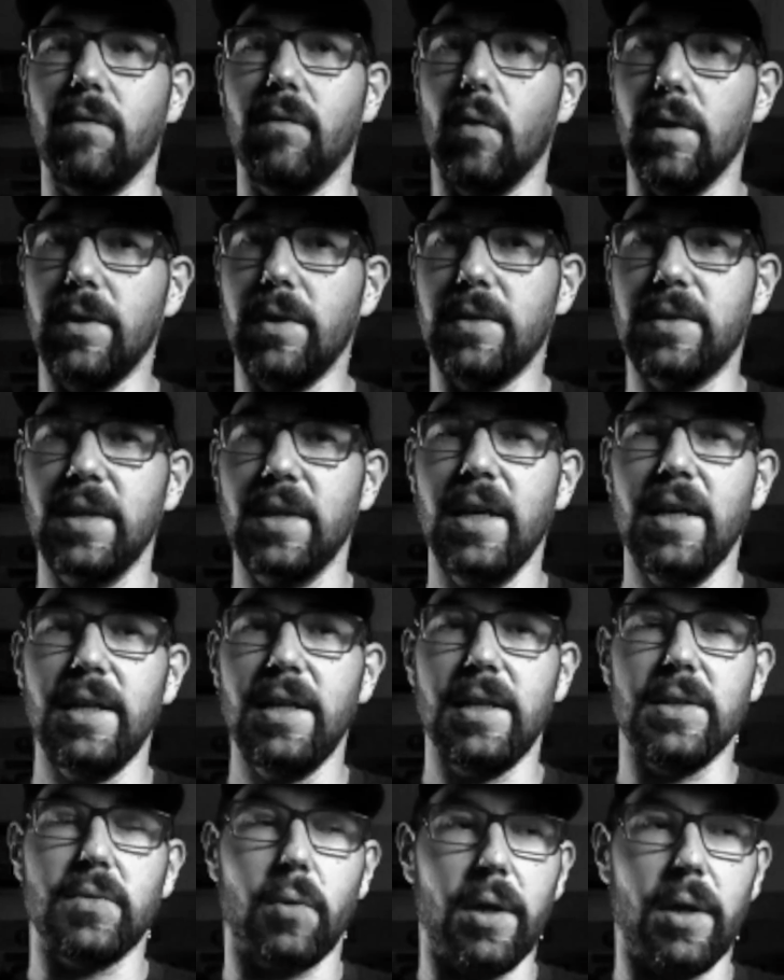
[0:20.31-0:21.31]
voice,
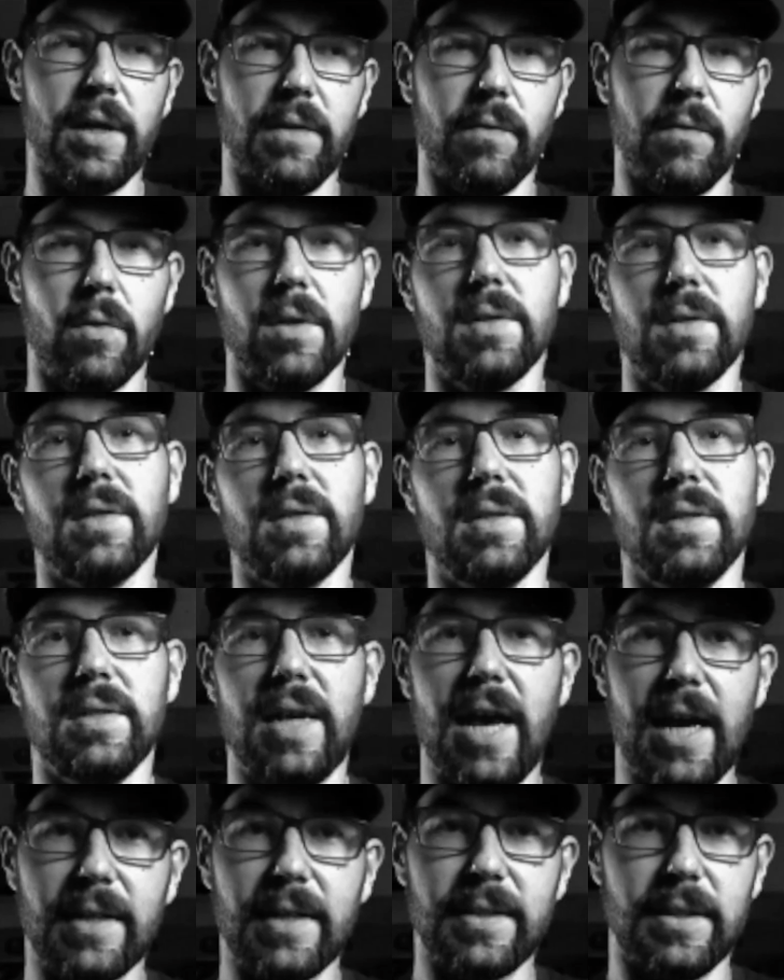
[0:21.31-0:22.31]
his writing voice, his
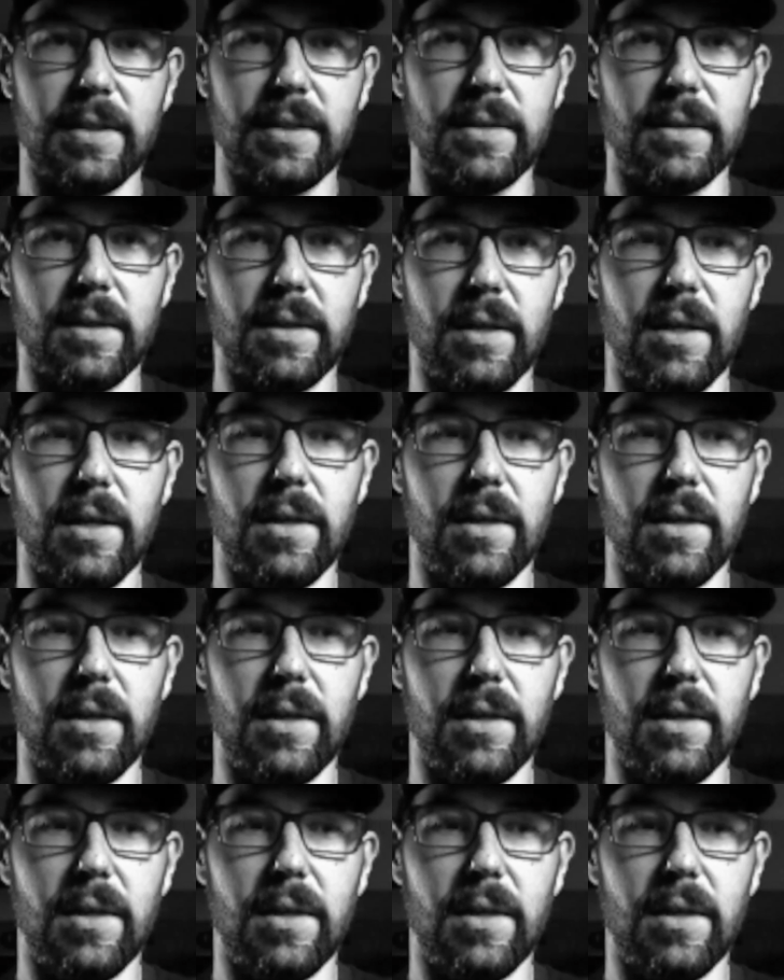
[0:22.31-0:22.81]
acting